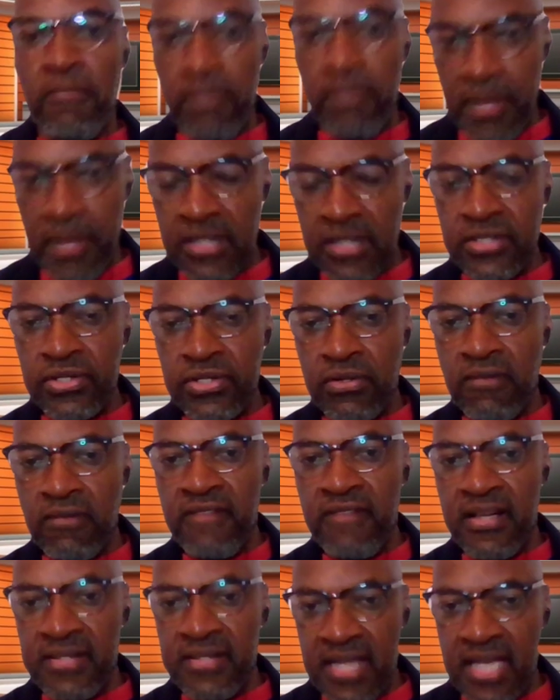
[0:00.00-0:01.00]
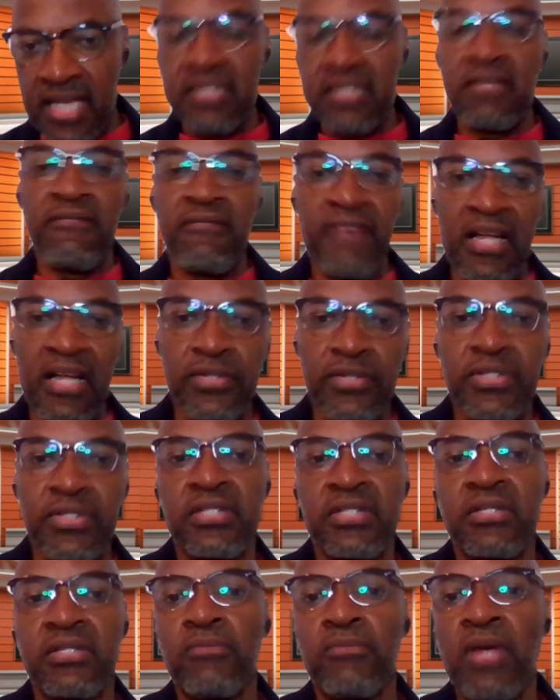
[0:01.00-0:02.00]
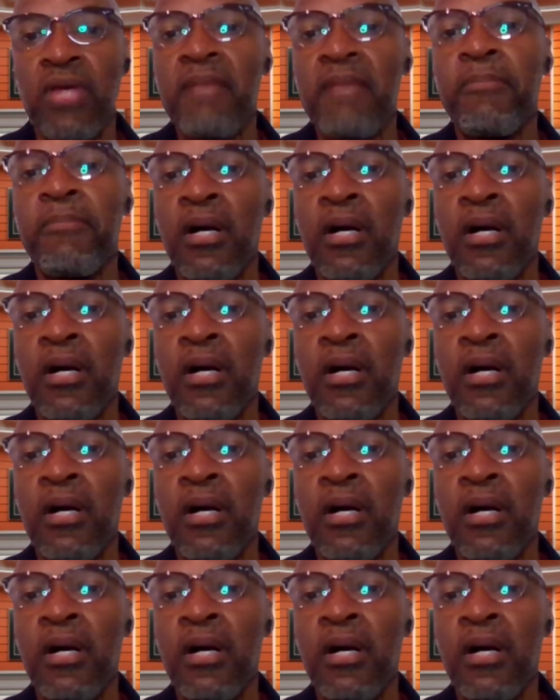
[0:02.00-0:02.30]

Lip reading: personal taste and value system, right?